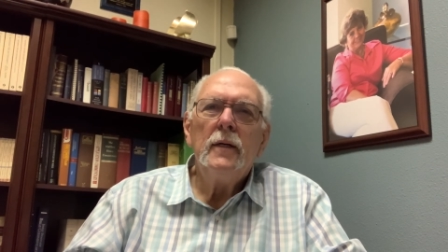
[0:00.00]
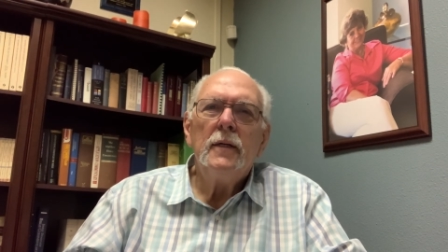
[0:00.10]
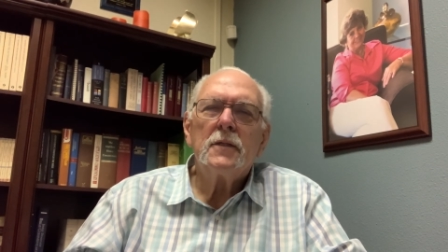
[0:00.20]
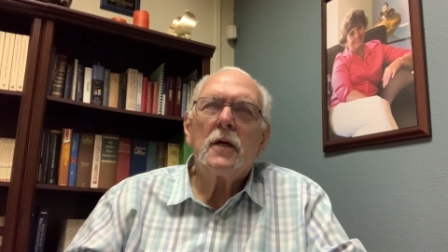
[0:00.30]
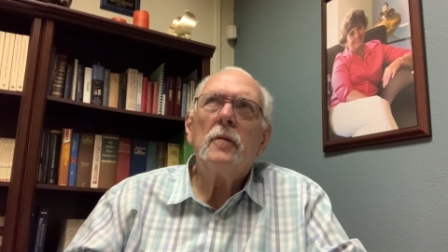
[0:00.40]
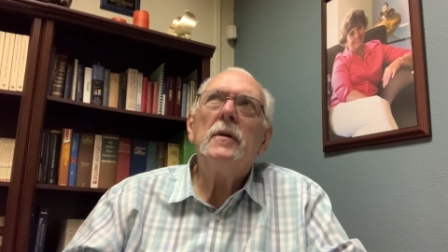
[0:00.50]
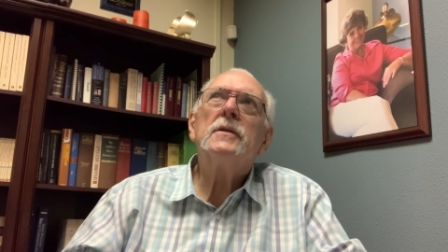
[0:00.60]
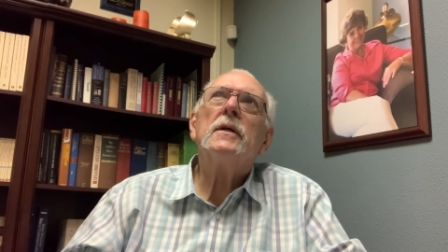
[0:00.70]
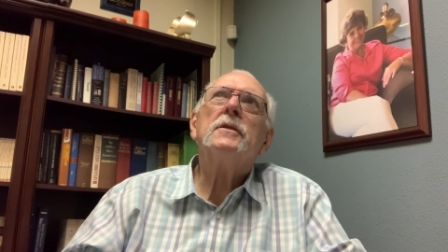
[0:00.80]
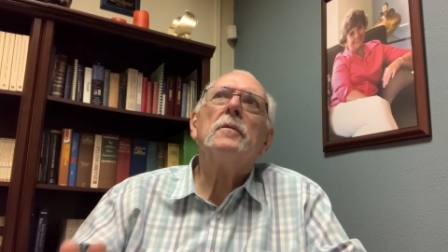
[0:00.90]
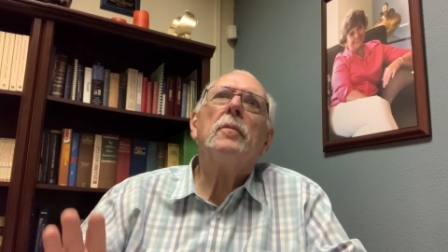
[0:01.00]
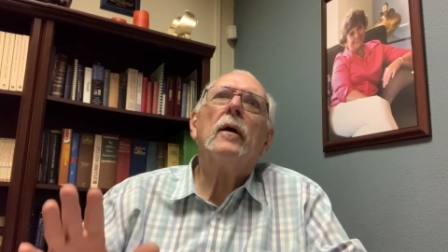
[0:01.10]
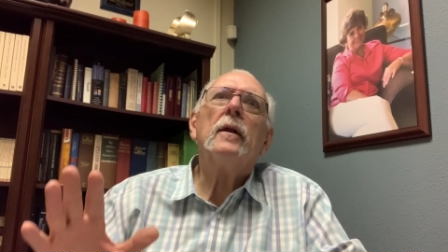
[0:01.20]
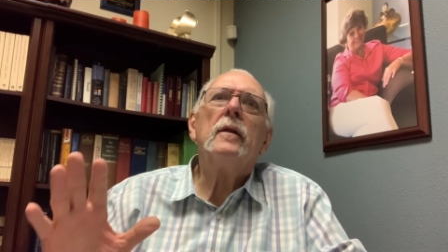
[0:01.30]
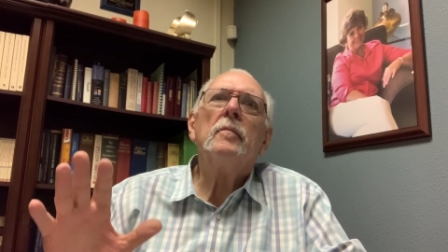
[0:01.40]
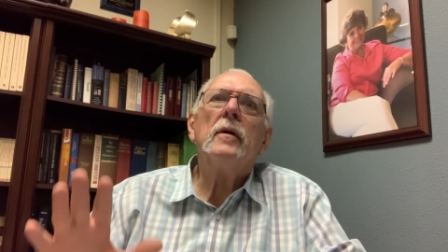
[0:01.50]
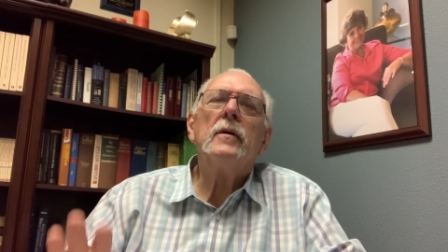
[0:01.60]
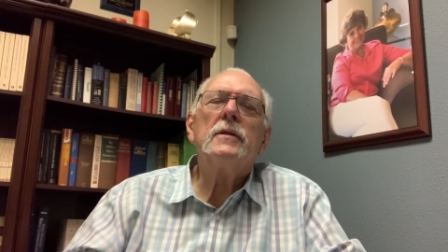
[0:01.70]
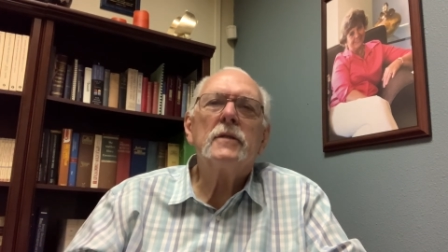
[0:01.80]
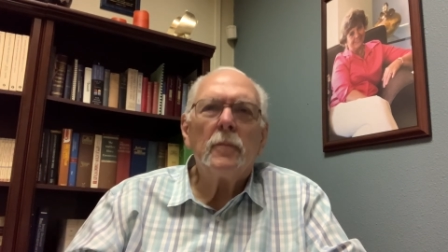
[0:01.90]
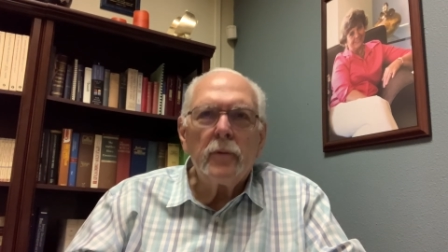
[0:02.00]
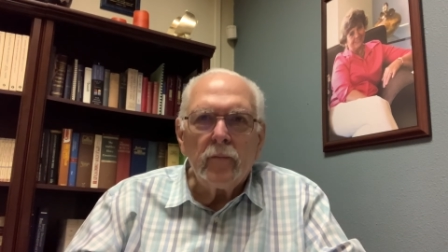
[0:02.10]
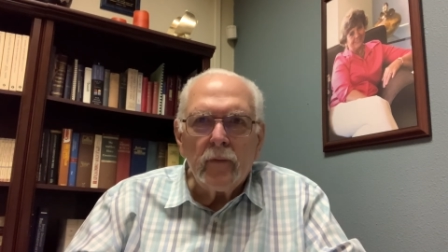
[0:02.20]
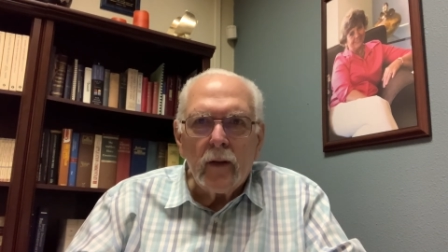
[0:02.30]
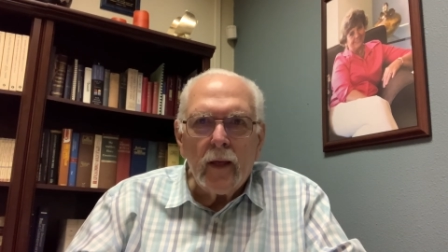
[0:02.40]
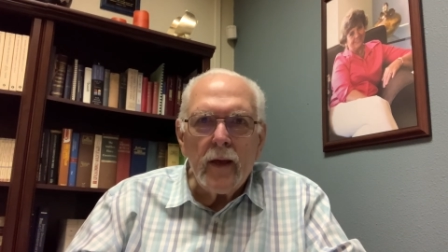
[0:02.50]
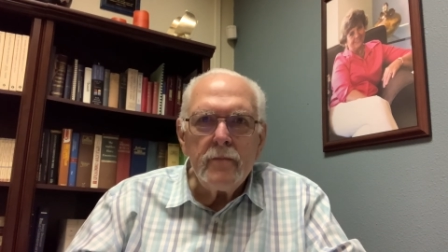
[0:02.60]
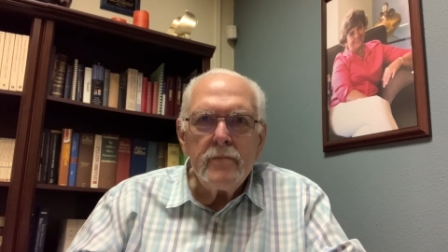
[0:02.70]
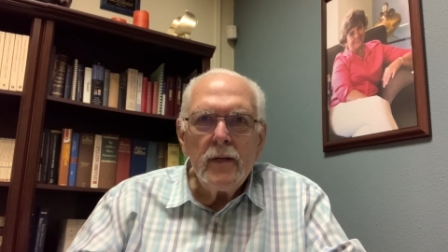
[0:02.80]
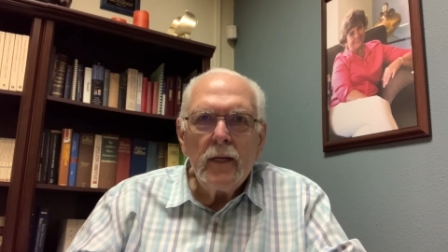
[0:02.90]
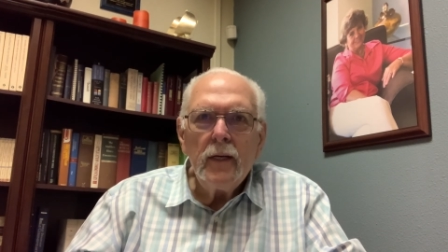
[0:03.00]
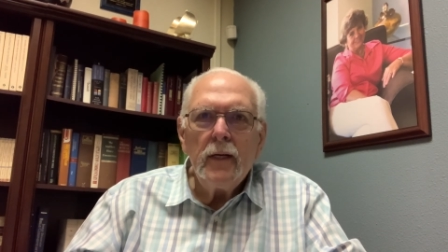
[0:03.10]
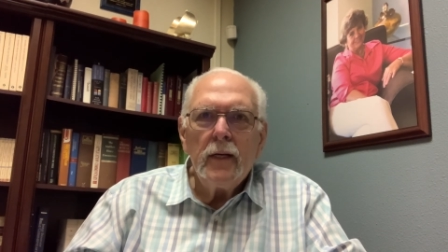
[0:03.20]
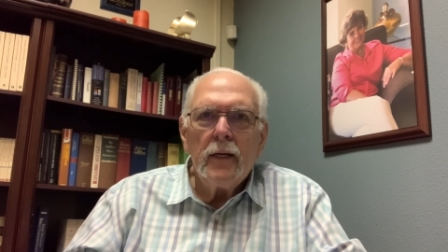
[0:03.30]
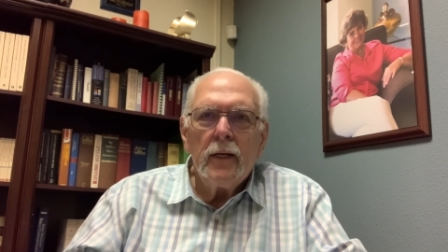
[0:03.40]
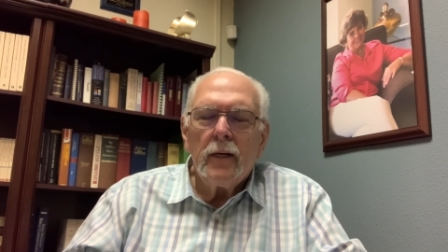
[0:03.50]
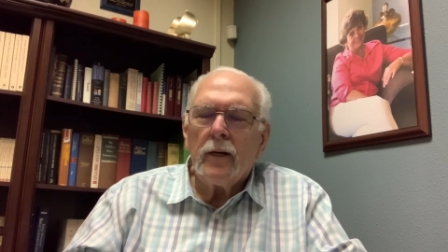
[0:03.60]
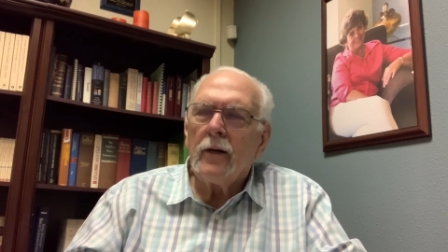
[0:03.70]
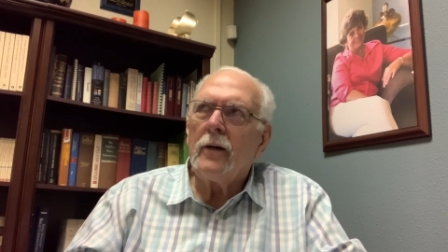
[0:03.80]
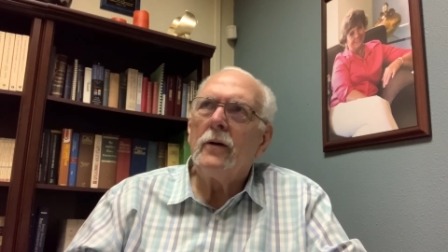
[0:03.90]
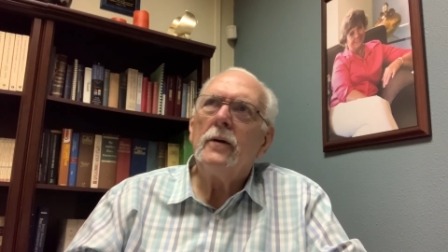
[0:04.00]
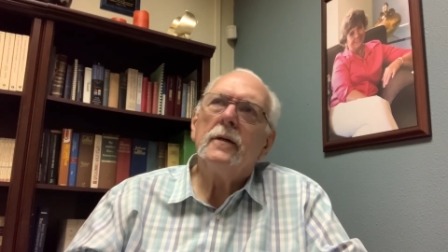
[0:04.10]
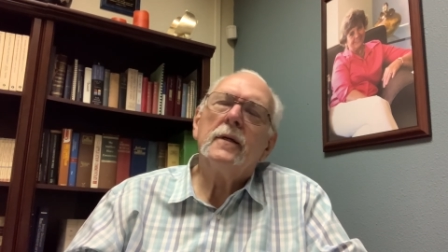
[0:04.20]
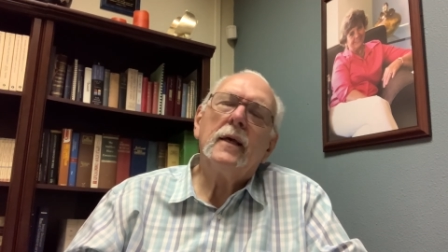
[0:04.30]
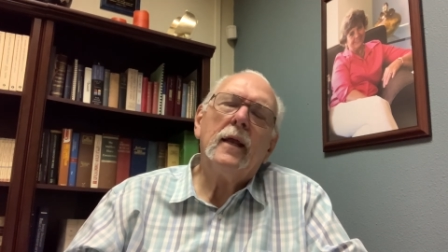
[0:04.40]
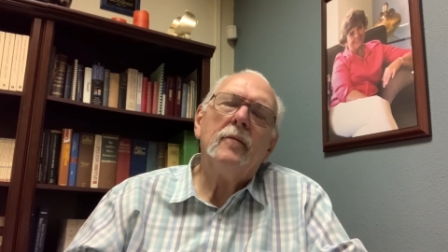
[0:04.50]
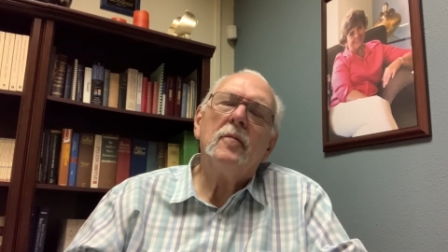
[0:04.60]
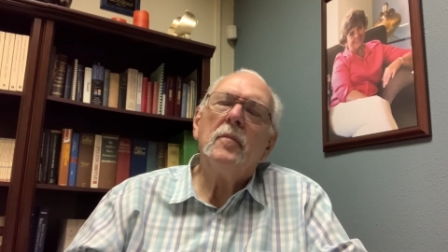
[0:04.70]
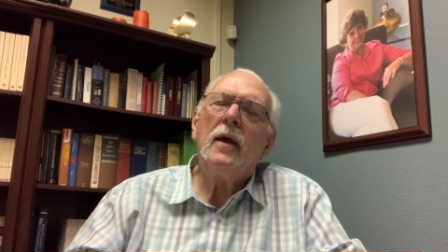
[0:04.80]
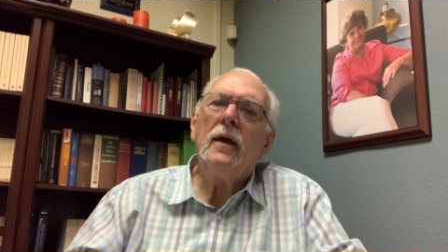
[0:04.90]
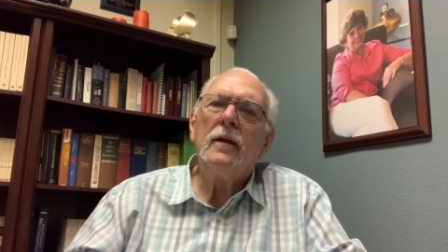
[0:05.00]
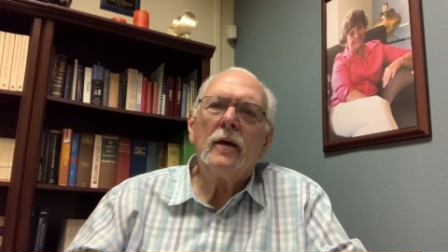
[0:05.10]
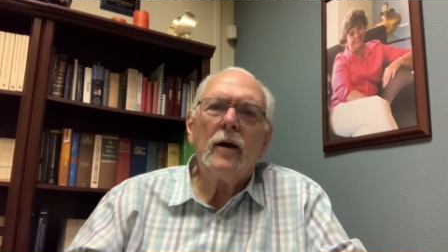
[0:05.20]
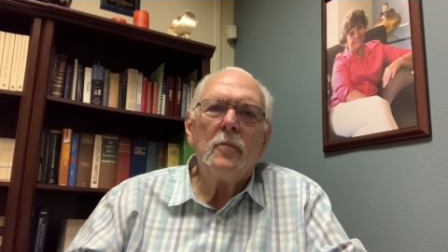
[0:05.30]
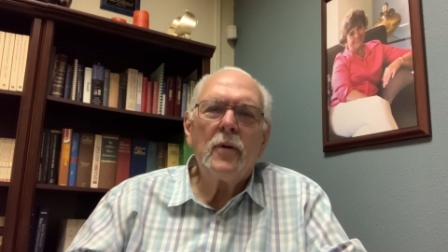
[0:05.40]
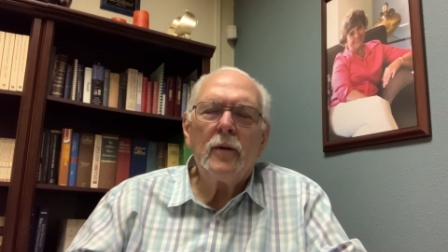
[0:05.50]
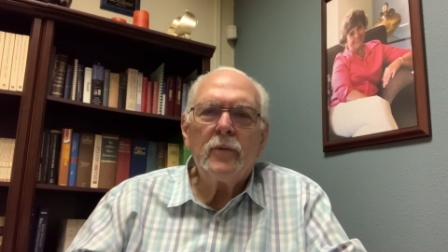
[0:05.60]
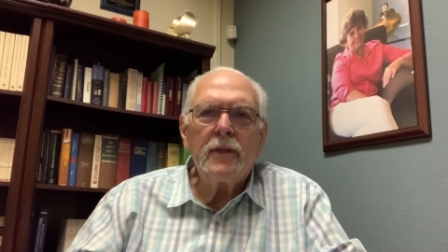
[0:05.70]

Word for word: It's going to be such a party, the marriage supper of the Lamb. Oh, can't even begin to comprehend what